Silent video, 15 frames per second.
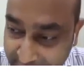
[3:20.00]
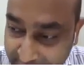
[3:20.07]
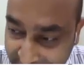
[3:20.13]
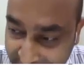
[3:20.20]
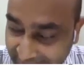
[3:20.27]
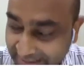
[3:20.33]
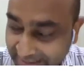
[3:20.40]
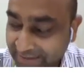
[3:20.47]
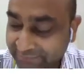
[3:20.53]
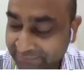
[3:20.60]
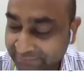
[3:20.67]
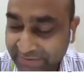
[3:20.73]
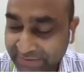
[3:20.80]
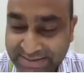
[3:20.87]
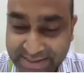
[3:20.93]
get a
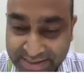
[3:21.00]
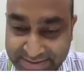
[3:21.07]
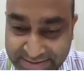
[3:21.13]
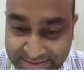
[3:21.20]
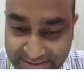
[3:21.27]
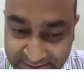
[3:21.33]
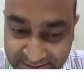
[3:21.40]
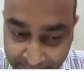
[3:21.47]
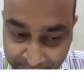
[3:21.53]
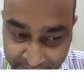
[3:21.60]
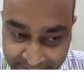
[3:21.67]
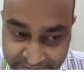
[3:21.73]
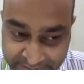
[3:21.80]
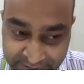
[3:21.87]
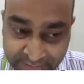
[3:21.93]
phase transition
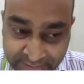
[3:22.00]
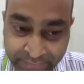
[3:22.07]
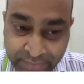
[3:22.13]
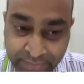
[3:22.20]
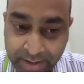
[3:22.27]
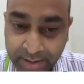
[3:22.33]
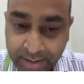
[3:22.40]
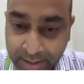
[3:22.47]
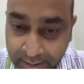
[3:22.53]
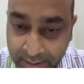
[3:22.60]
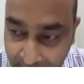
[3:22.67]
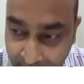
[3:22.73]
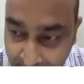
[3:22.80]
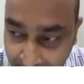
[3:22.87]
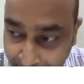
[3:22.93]
temperature,
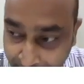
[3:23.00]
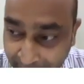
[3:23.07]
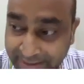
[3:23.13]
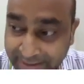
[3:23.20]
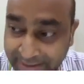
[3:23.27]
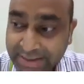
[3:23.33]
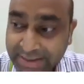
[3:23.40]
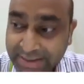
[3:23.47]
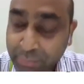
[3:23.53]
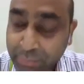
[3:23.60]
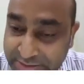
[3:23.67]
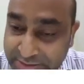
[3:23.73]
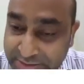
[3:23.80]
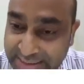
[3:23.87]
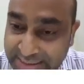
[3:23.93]
but in
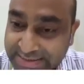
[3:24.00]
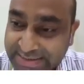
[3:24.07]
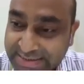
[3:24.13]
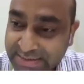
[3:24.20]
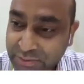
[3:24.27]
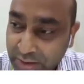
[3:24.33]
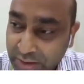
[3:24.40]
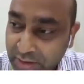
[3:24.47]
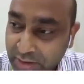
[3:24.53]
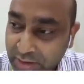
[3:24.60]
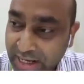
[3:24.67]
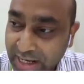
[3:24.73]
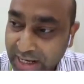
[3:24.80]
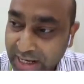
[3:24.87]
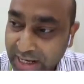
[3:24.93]
most cases, what will
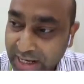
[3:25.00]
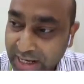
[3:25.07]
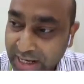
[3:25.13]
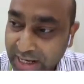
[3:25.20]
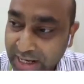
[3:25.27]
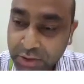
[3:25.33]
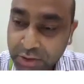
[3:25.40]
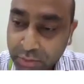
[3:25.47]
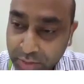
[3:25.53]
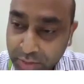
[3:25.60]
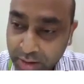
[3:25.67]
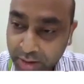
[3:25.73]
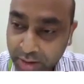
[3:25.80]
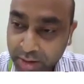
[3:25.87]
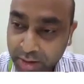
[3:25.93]
happen is
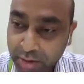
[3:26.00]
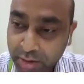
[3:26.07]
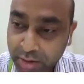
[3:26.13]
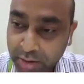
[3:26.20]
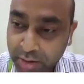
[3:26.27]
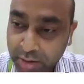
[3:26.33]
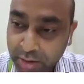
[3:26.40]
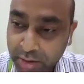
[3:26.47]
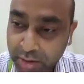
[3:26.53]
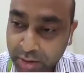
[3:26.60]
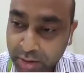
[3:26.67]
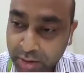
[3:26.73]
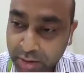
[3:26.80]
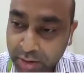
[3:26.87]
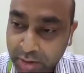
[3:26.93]

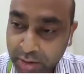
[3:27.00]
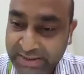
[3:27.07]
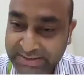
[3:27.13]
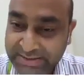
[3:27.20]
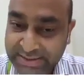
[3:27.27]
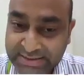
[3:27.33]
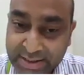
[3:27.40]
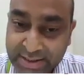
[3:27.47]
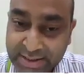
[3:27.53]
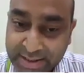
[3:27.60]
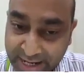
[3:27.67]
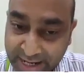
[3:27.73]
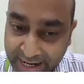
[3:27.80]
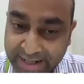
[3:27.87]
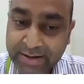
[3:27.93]
coexisting phases,
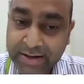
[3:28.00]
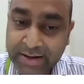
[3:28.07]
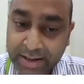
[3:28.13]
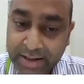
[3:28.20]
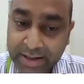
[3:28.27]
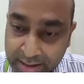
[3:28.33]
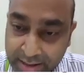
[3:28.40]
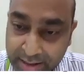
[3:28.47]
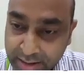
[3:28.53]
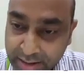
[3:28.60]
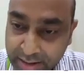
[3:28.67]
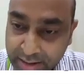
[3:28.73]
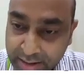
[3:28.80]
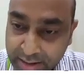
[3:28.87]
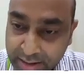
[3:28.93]
and
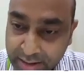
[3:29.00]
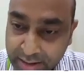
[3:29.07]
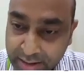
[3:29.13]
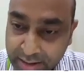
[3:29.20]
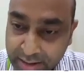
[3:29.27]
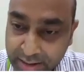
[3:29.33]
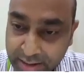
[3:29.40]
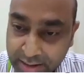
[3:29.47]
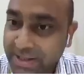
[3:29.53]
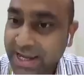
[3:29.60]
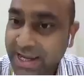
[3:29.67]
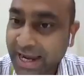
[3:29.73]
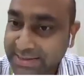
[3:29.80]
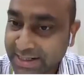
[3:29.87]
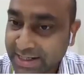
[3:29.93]
it will not be
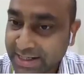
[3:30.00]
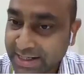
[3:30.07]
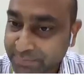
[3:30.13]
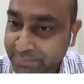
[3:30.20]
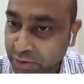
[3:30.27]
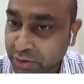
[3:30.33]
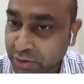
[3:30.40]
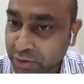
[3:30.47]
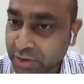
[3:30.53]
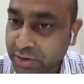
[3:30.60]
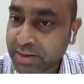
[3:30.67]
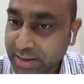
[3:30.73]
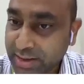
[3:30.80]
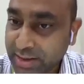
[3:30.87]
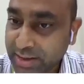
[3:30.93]
either a pure
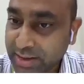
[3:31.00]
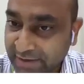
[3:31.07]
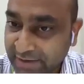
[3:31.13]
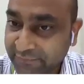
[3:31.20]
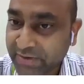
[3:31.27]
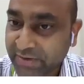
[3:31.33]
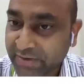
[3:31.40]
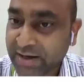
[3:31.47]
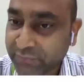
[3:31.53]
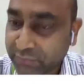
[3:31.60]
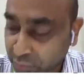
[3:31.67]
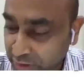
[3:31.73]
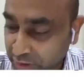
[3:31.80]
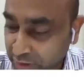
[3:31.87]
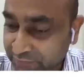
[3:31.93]
L alpha
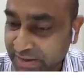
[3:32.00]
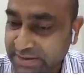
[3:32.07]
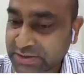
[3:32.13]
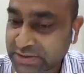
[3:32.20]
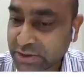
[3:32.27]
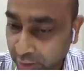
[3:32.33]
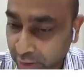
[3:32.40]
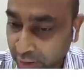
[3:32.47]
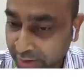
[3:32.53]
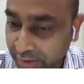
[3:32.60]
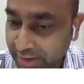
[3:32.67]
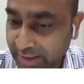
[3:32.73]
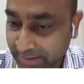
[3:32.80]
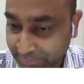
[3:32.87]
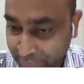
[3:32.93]
fluid phase or
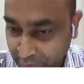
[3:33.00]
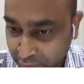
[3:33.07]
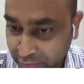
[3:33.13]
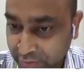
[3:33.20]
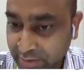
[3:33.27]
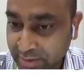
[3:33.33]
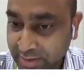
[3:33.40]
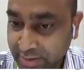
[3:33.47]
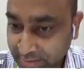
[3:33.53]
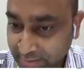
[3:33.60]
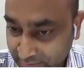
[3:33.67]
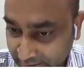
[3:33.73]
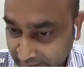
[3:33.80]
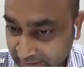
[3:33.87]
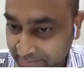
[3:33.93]
a pure
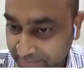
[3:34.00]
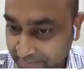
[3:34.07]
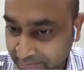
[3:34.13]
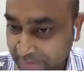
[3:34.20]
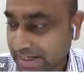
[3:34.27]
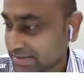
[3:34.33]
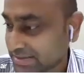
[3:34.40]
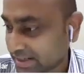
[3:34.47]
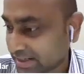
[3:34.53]
L beta gel